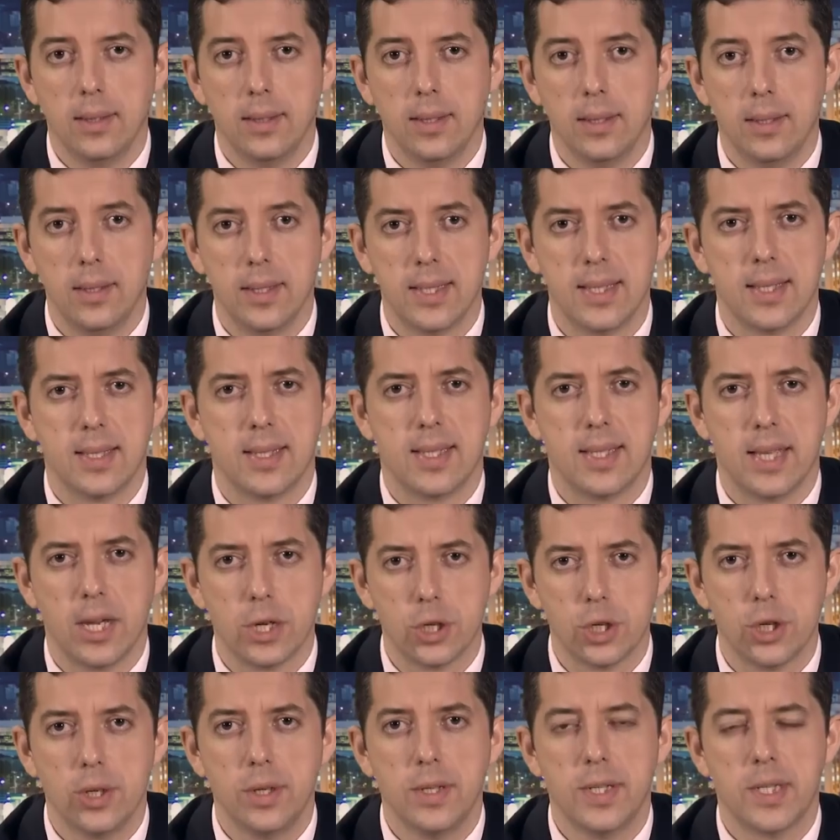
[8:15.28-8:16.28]
that the
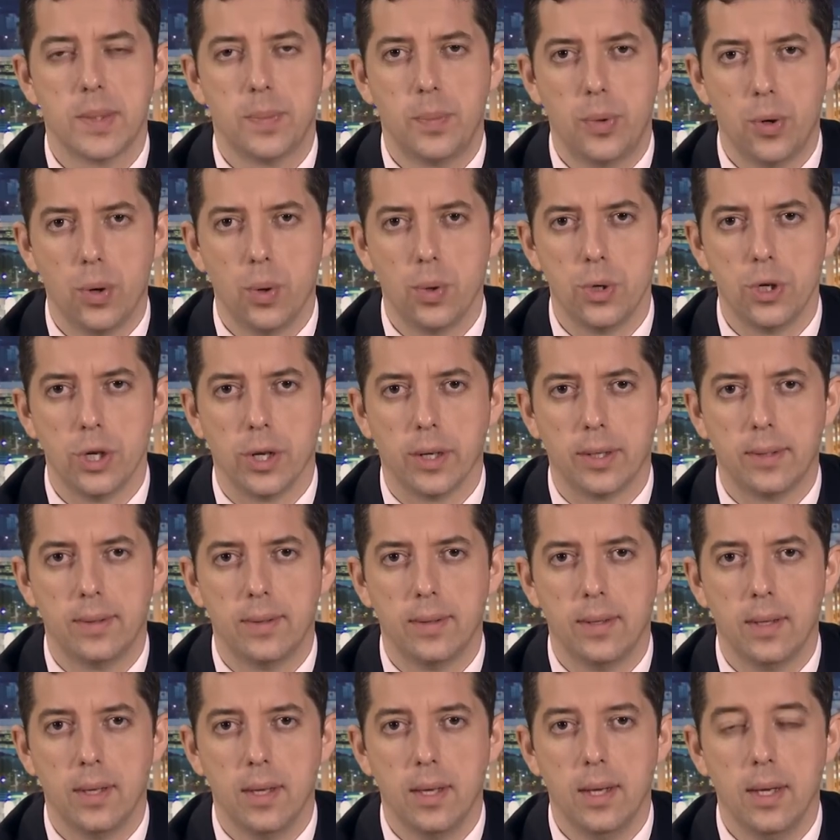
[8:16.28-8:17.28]
secessionist
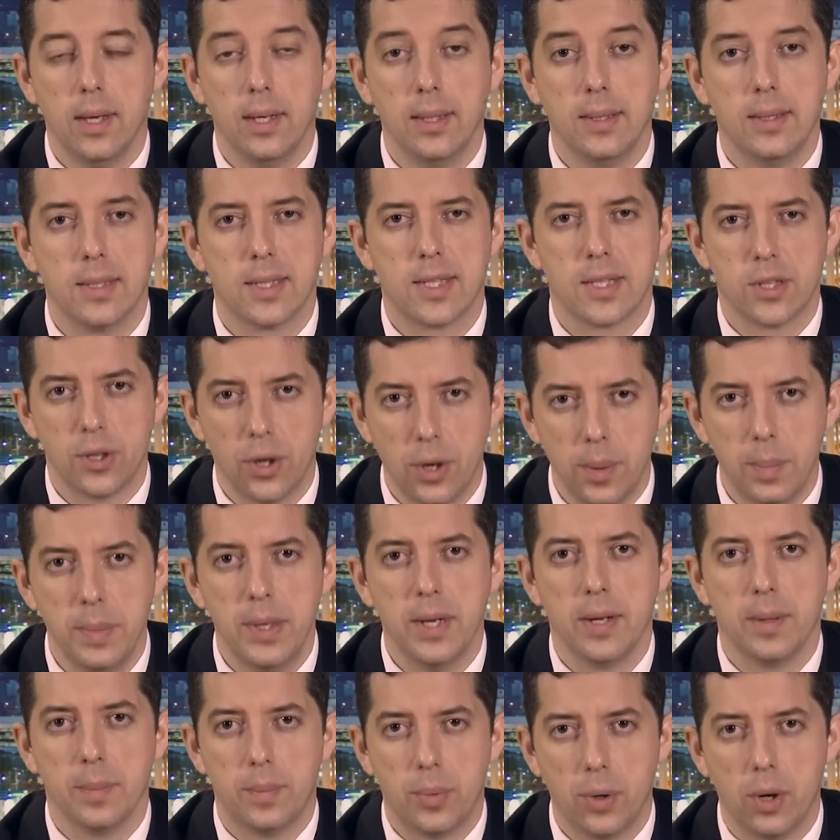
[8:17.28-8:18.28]
project in the
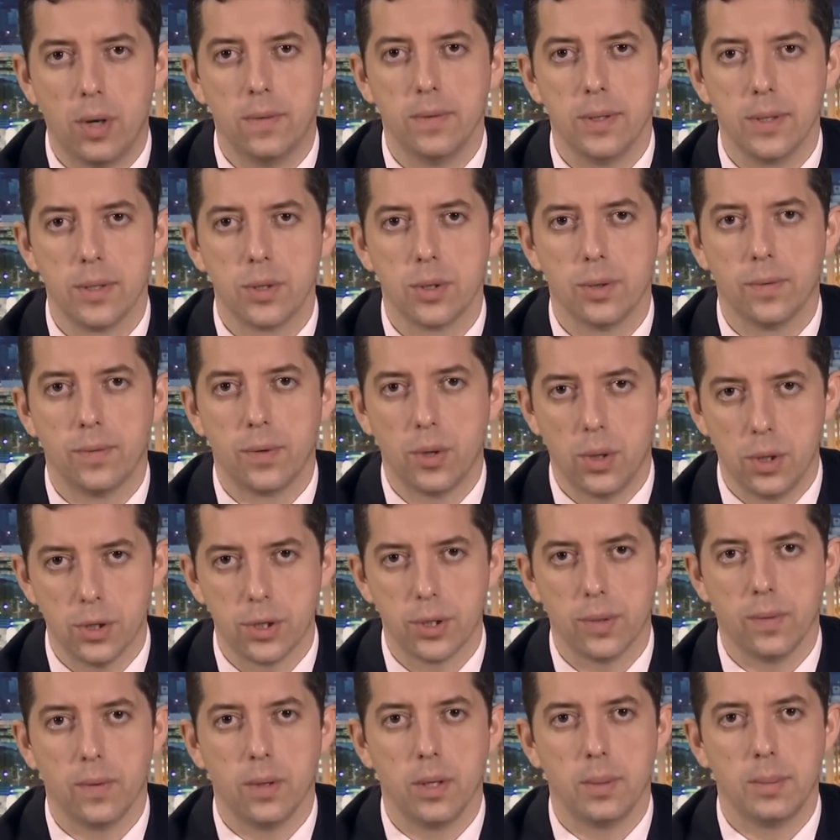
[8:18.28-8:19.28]
Serbian province of
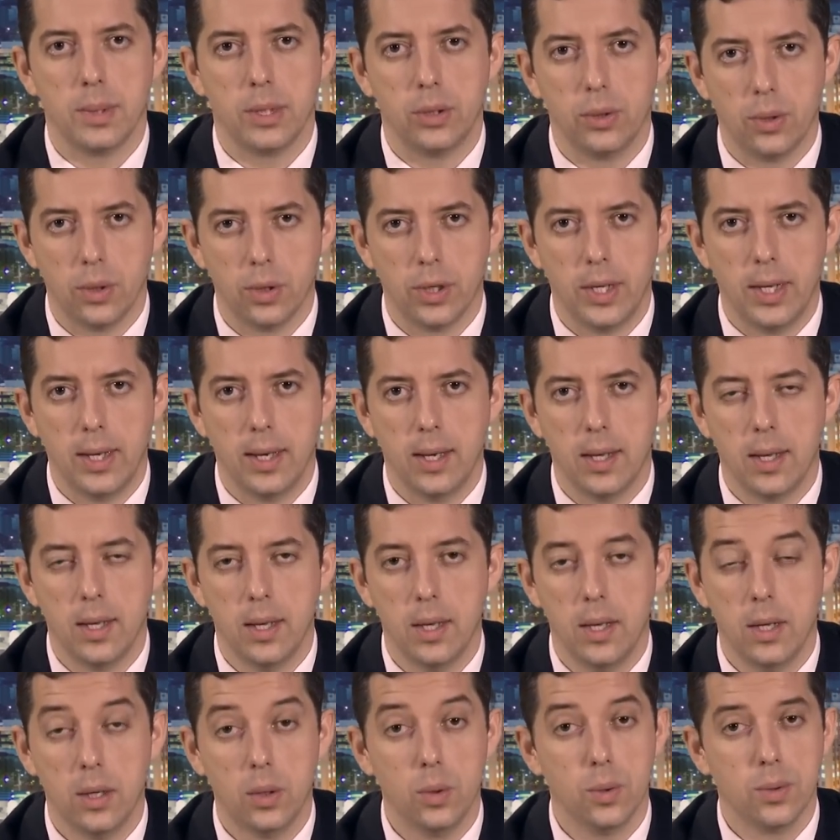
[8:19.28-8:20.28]
Kosovo and Metohija,
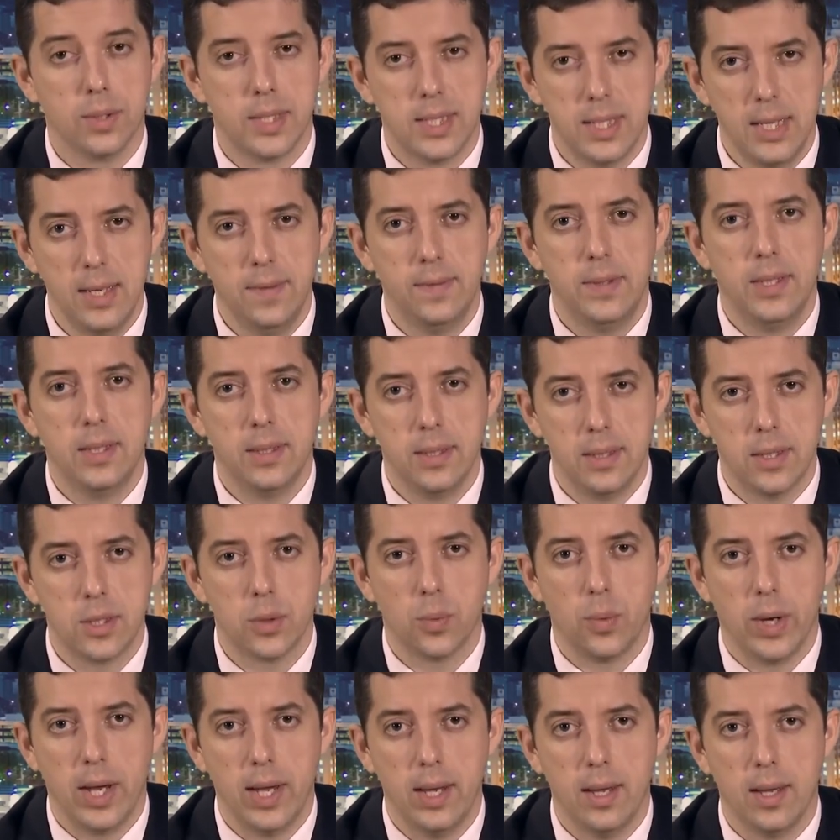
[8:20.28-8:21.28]
conceived in
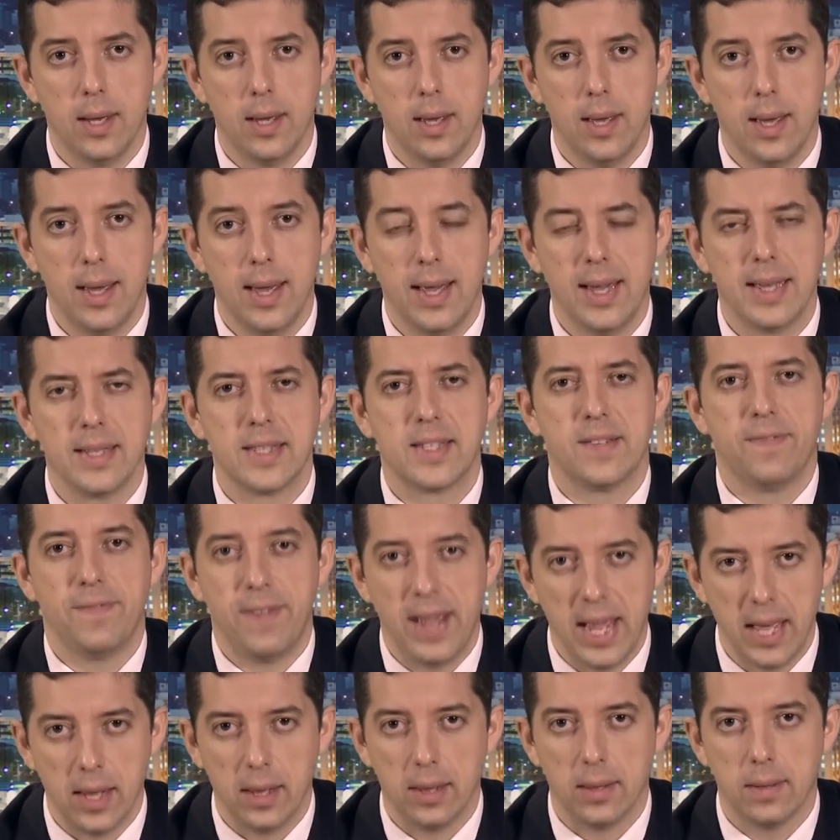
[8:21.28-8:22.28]
this way, has
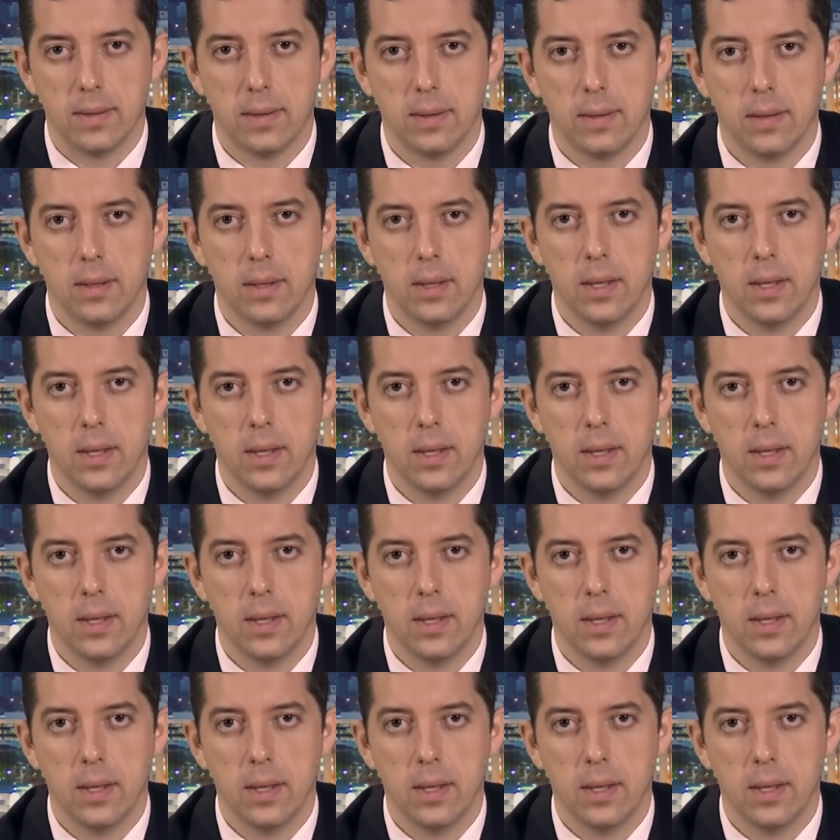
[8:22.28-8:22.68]
failed,